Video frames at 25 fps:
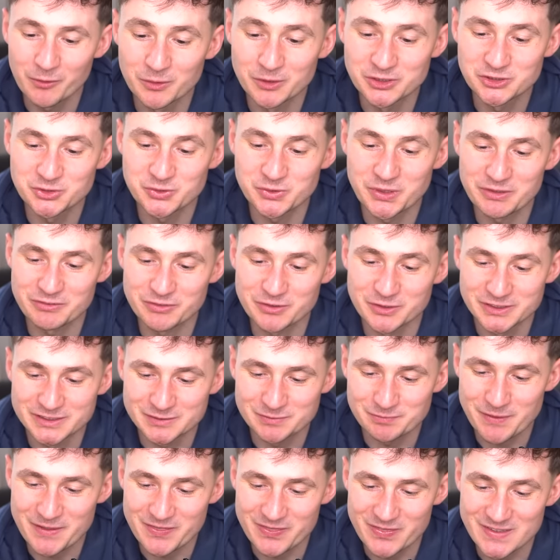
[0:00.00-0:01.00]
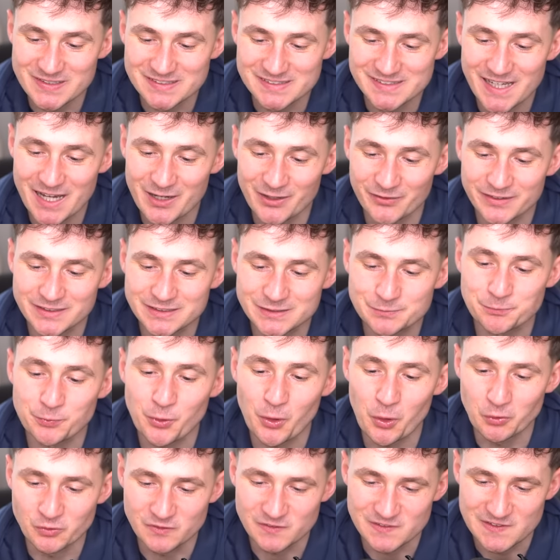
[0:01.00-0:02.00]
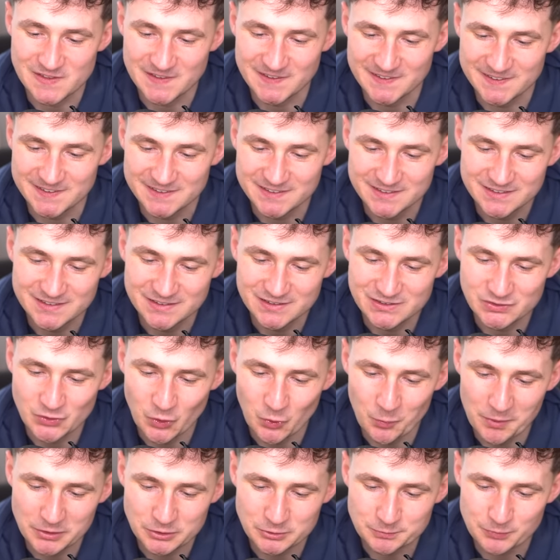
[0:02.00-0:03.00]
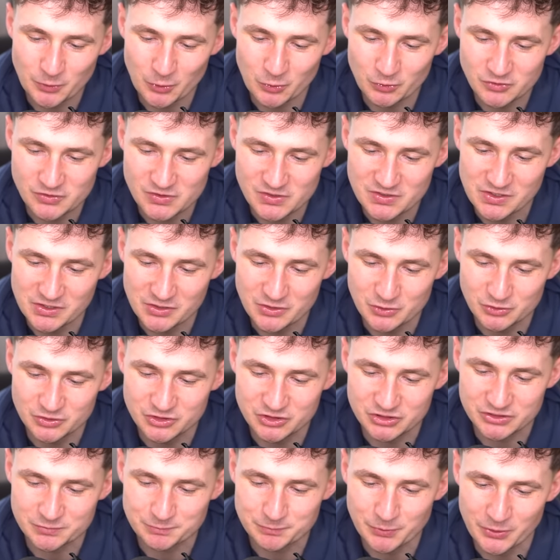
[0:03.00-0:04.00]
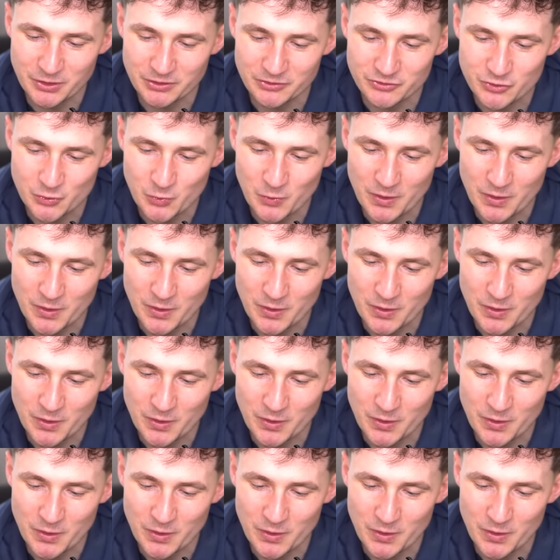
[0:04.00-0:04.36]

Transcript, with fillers: would you ever spit this out? It's protein. So much protein and you just put it to